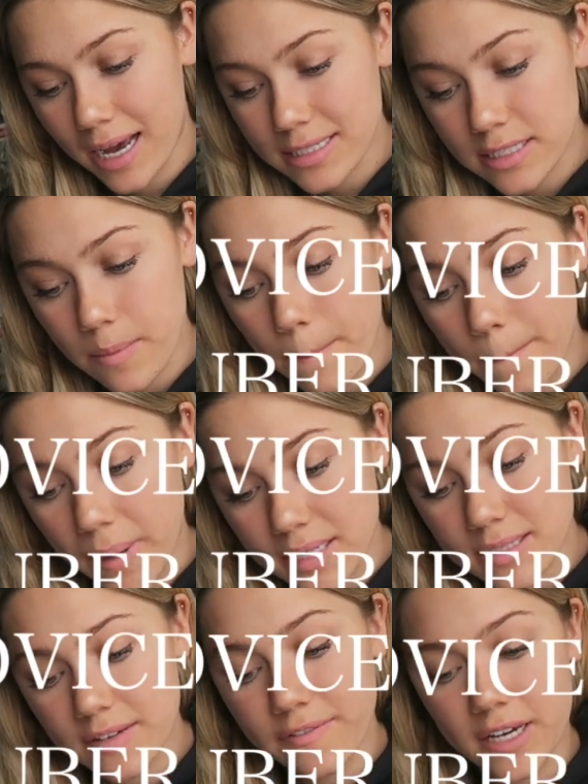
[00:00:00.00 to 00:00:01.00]
asked,
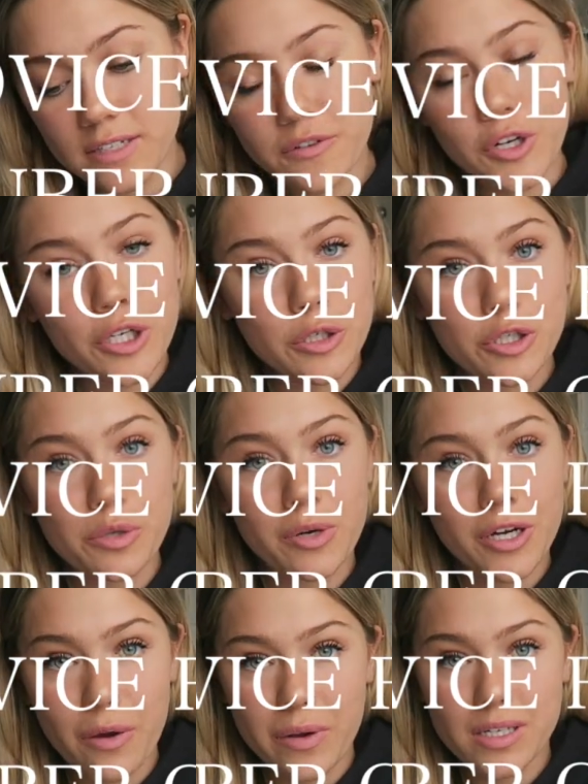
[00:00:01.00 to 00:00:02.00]
best advice for a
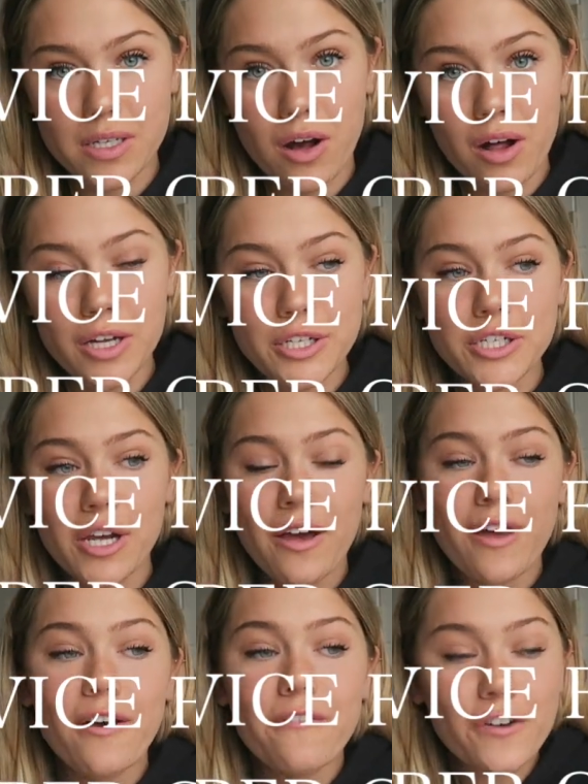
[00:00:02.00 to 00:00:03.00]
YouTuber going to college.
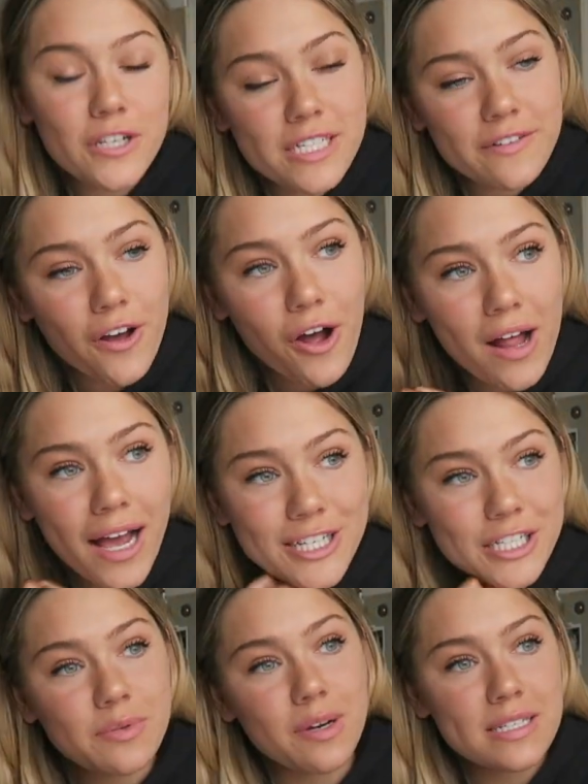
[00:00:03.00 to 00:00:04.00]
First of all, I
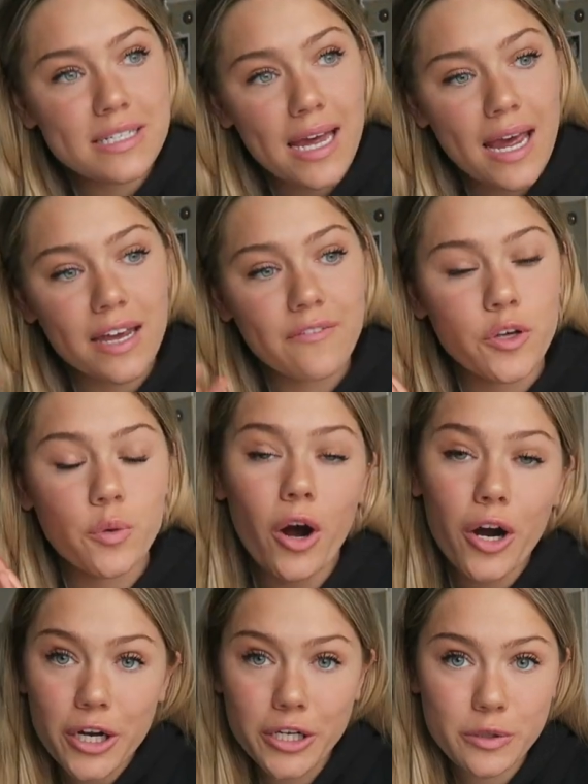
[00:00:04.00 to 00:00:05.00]
just want to say, if you
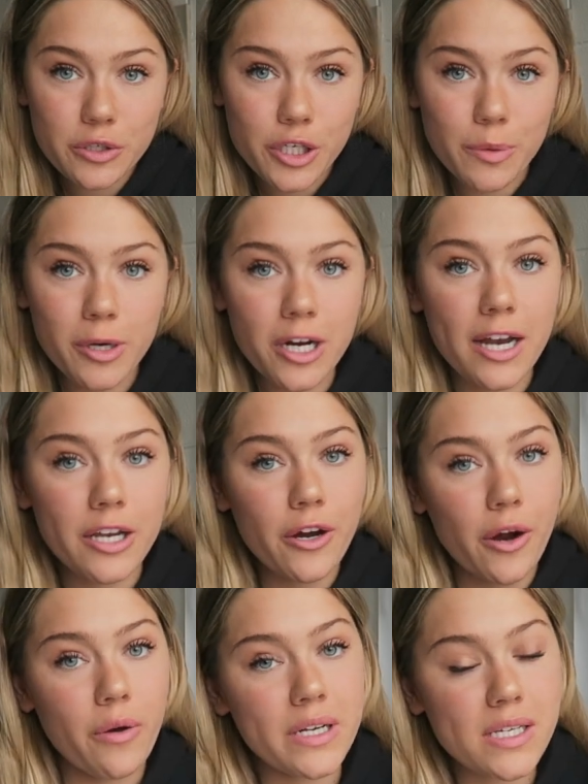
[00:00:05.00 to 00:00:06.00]
are a YouTuber and
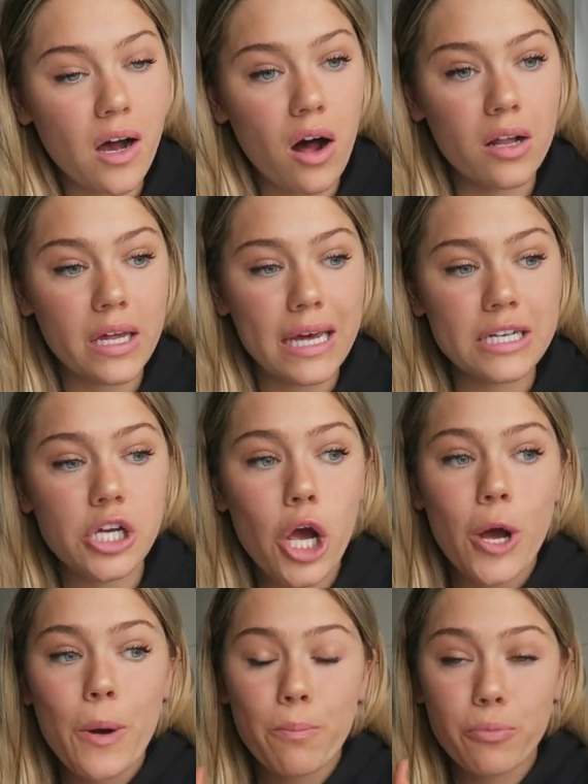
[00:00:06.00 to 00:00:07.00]
you're going to college,
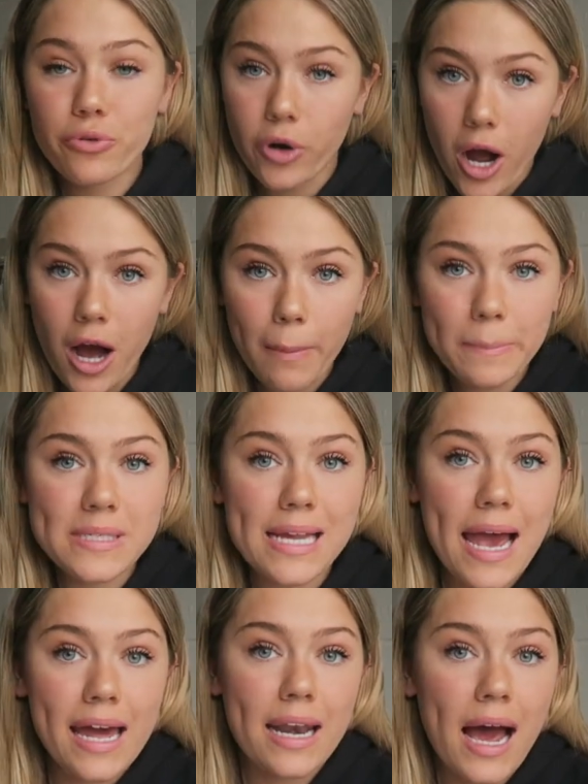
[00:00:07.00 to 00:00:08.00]
props,
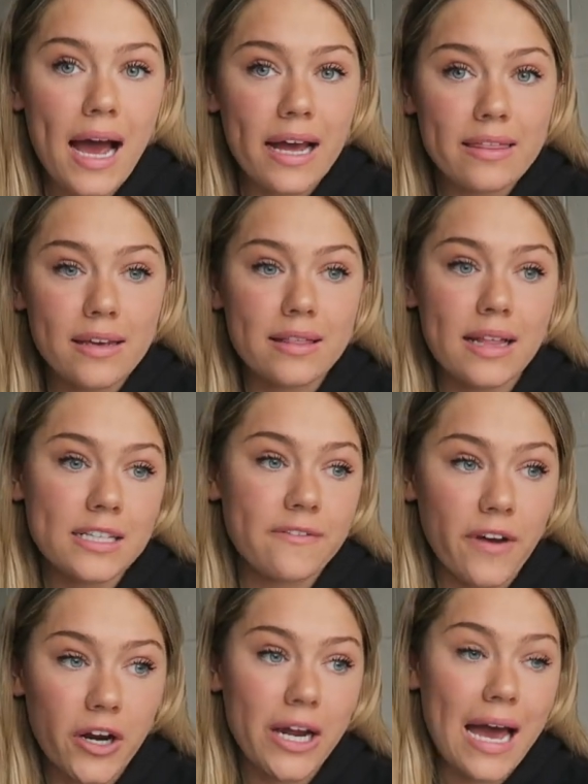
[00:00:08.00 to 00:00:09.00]
and I think that's
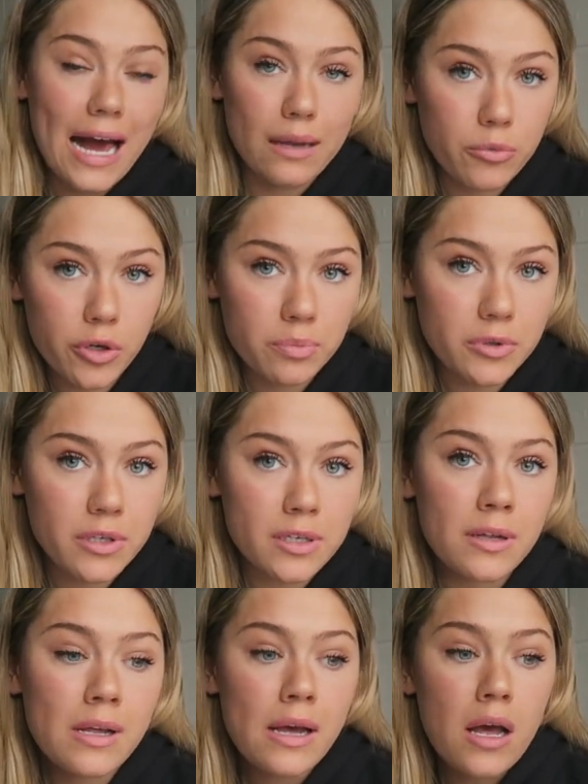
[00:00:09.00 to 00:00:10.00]
very
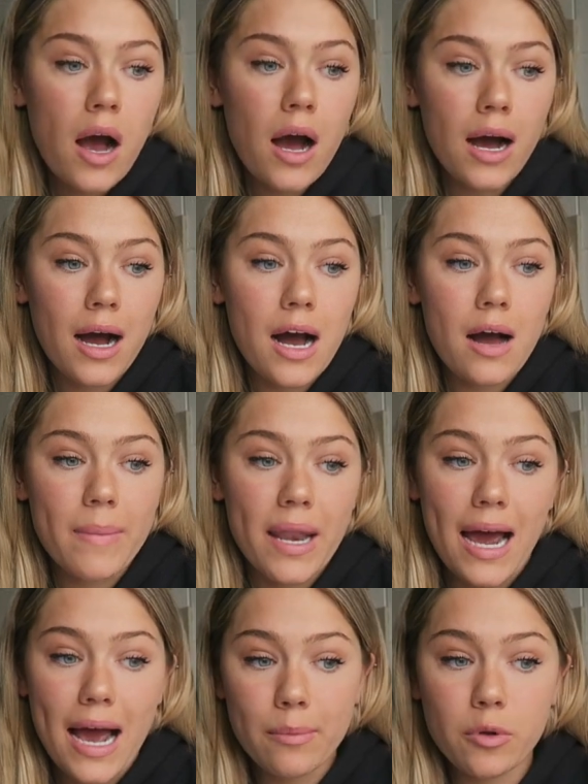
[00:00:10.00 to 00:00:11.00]
admirable.
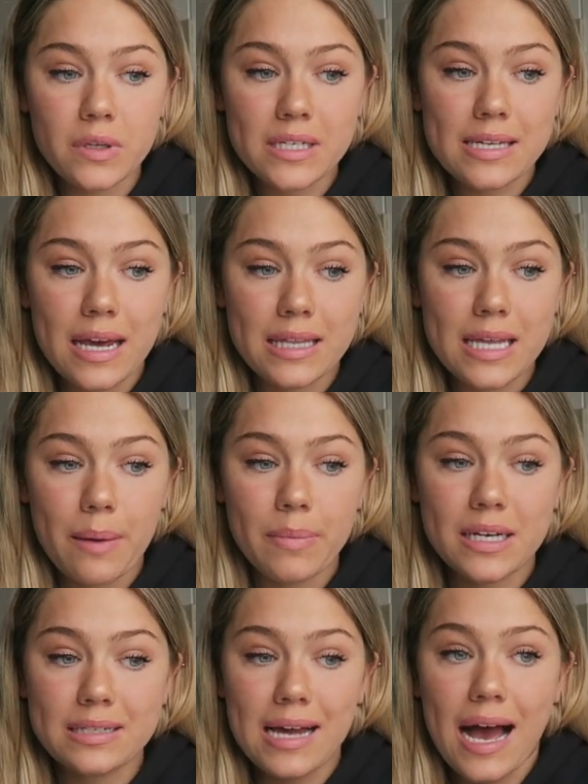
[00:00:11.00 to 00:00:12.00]
And I'm only saying that
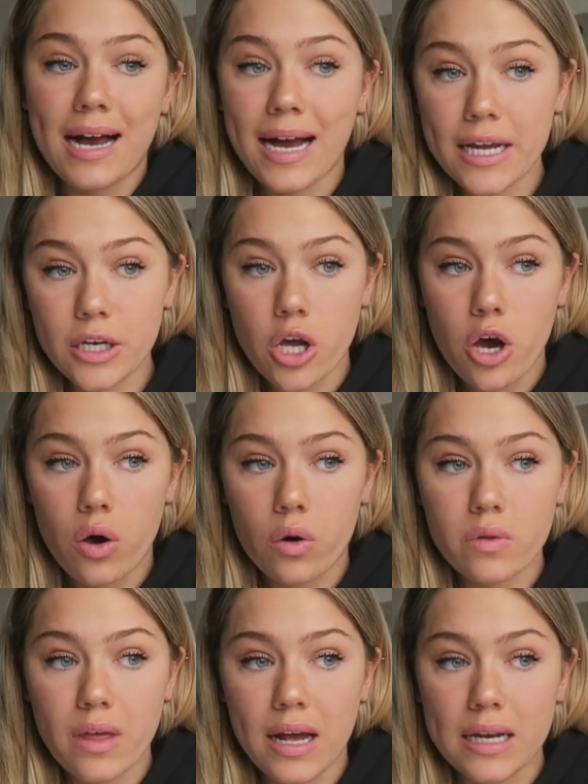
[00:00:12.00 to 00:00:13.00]
because I
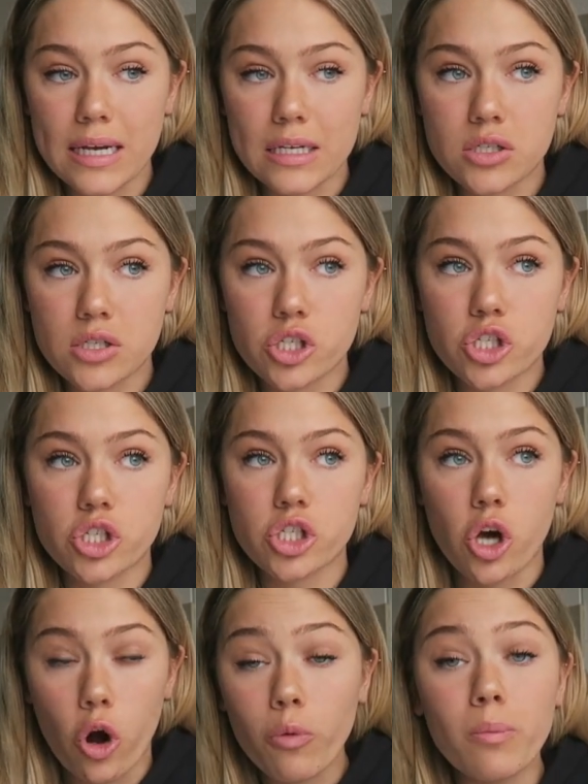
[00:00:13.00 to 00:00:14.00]
know that it's
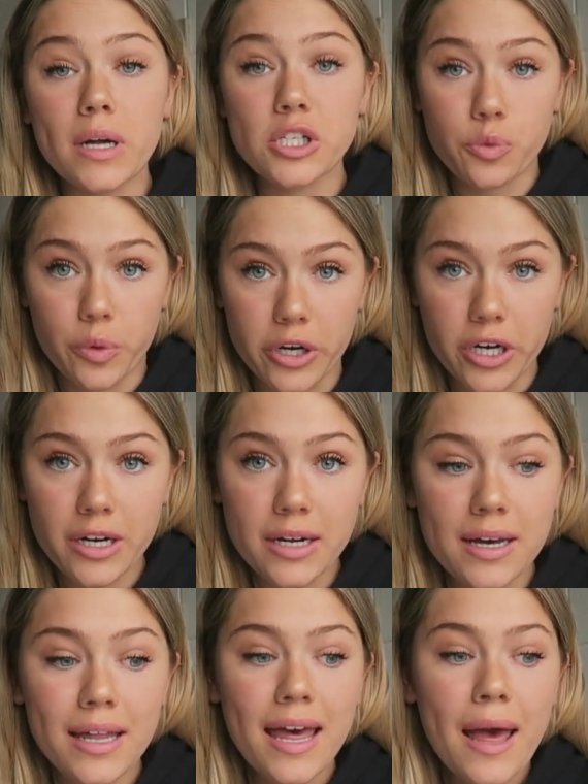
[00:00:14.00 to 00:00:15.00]
so much
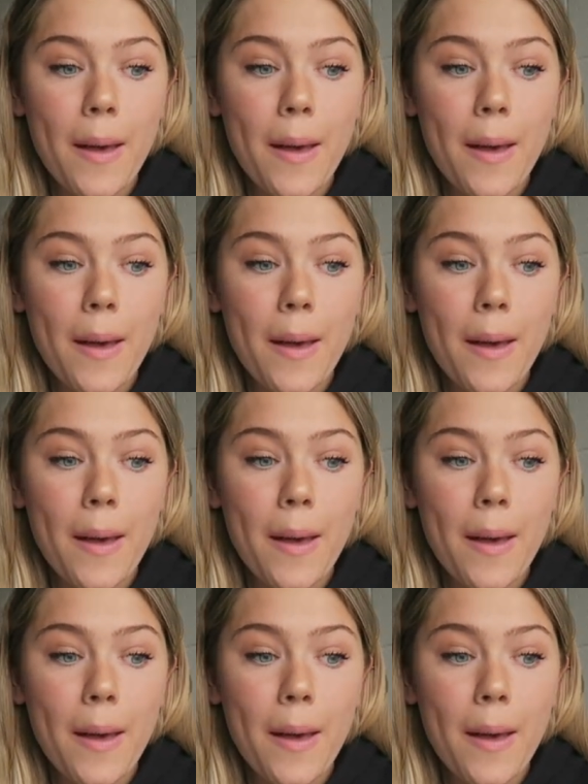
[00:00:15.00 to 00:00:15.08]
work,